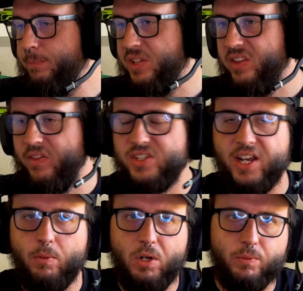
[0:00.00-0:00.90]
And then the
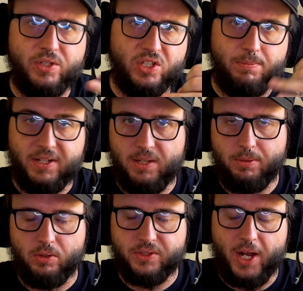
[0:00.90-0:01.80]
second one was just my
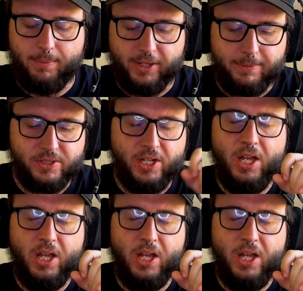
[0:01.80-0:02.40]
typical time lapse.